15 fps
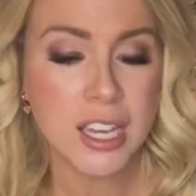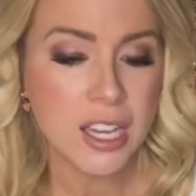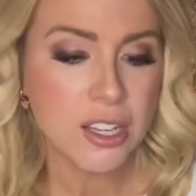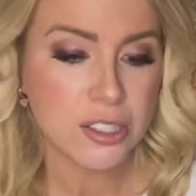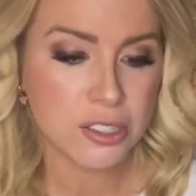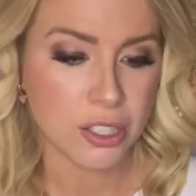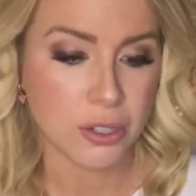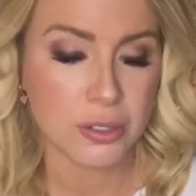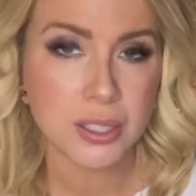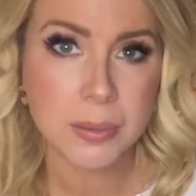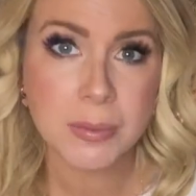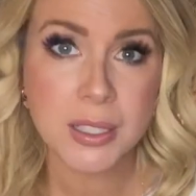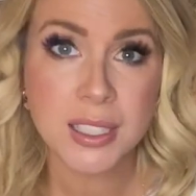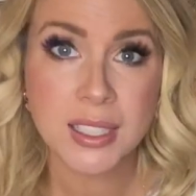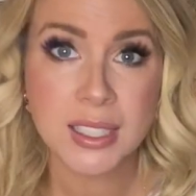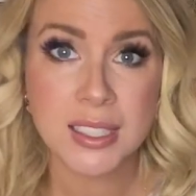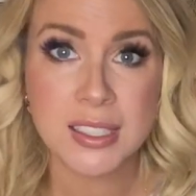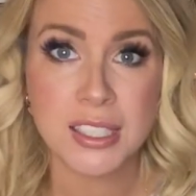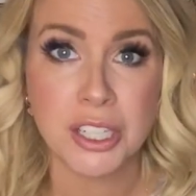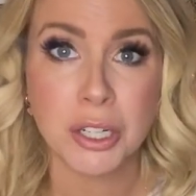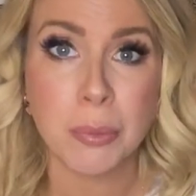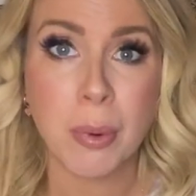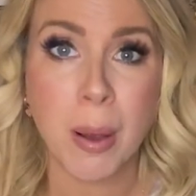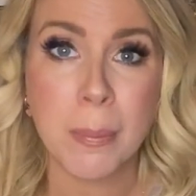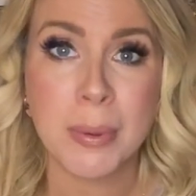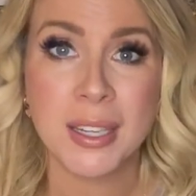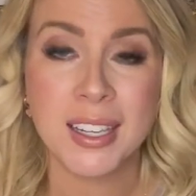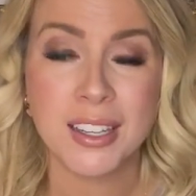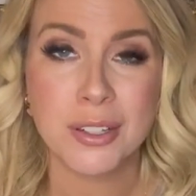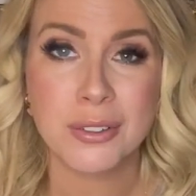So something to consider,
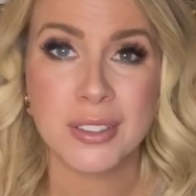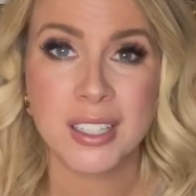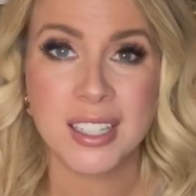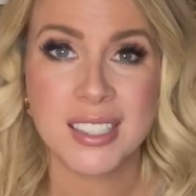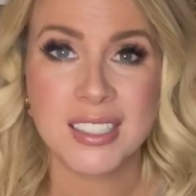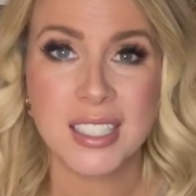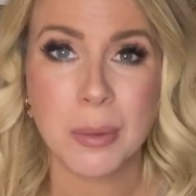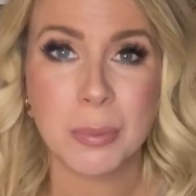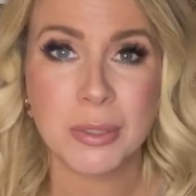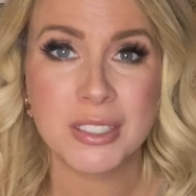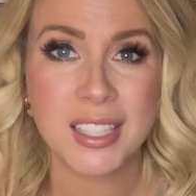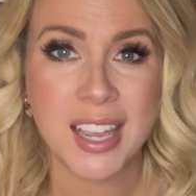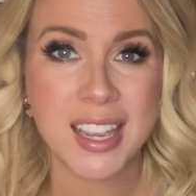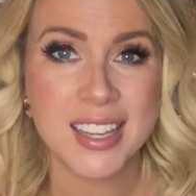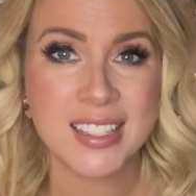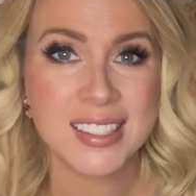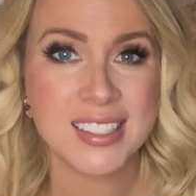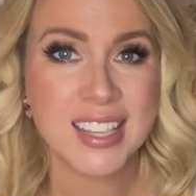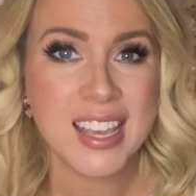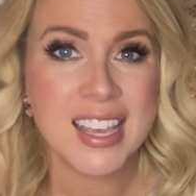popping in over the next couple days